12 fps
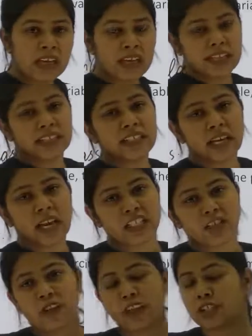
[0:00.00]
Is it
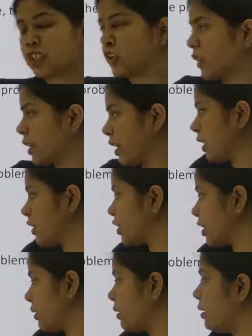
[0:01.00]
classification or
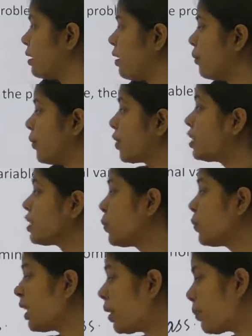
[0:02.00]
regression? Because
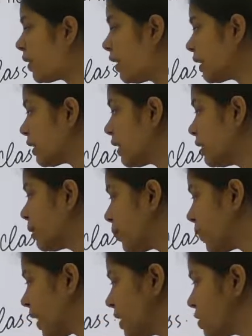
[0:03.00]
we are predicting the
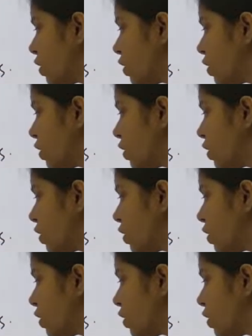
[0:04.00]
price